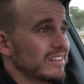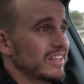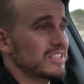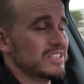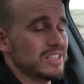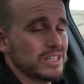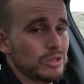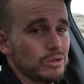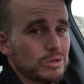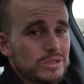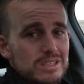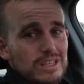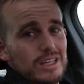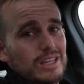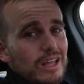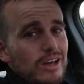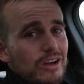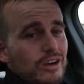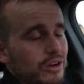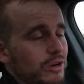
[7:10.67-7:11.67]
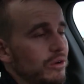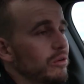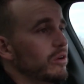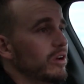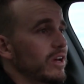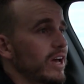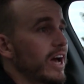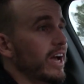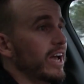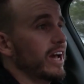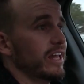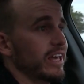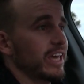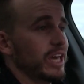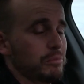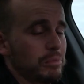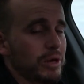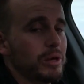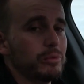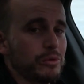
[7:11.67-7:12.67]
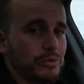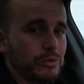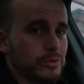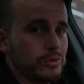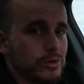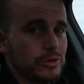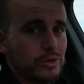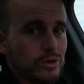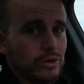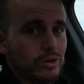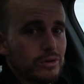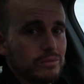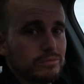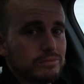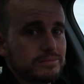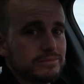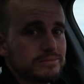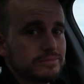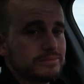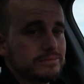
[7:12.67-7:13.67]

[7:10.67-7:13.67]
its looks alone are going to get people through the door.